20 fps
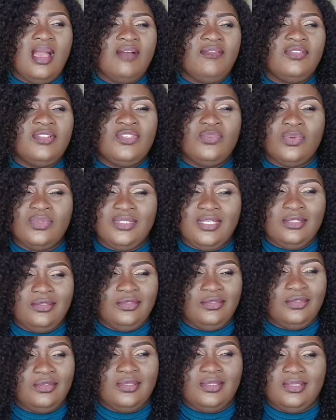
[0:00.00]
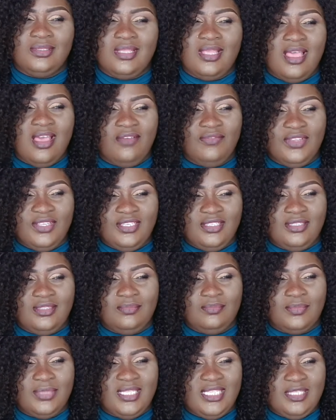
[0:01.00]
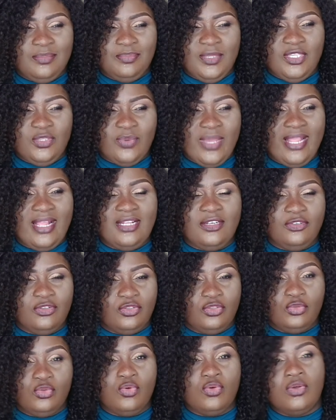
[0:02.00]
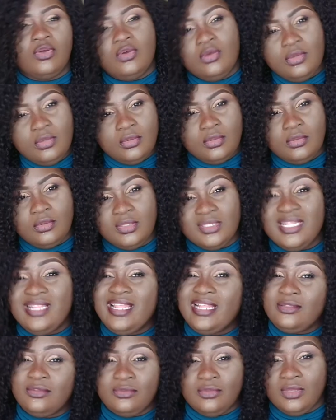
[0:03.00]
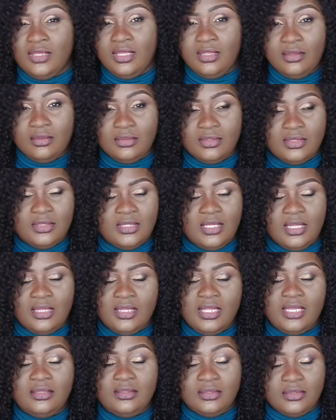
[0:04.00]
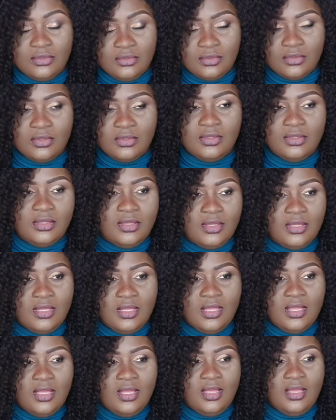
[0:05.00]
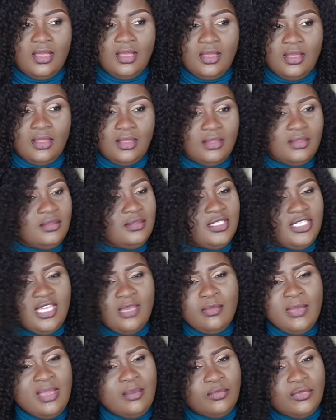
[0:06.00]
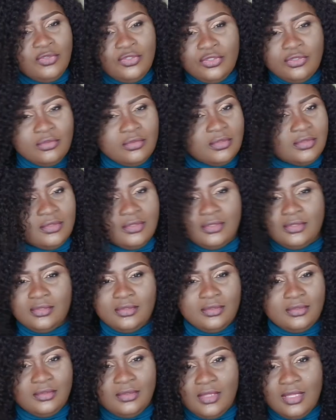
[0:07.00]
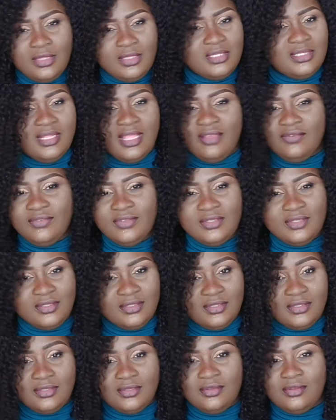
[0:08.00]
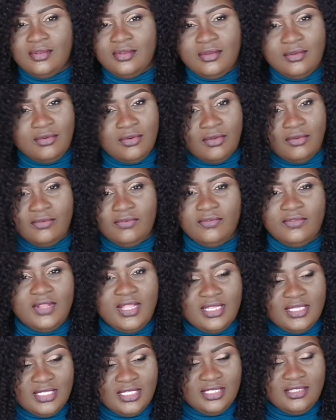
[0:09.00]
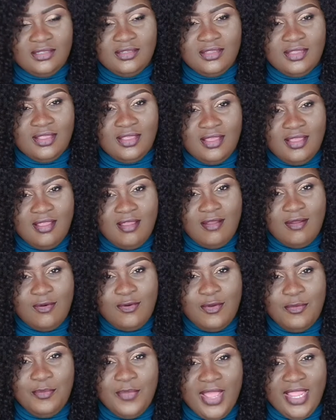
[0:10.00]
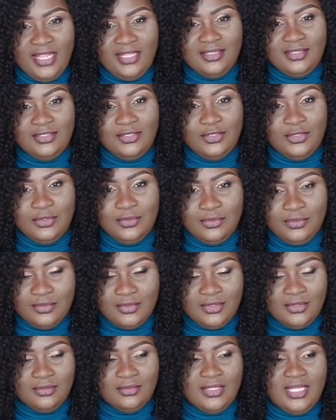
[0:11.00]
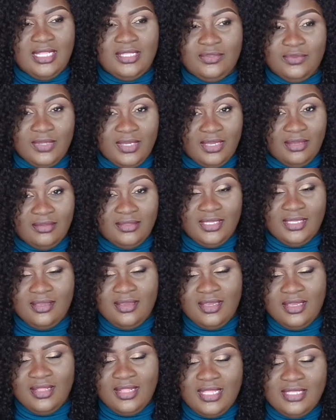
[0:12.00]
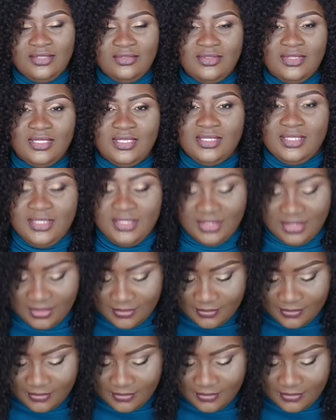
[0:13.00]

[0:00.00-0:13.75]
I've always wanted to just have a space where I can just talk. Because I like to talk a lot. I like to talk and share my emotions. And this life is rough. Let's rub minds, you know? So that's why I was like, okay, let's do this.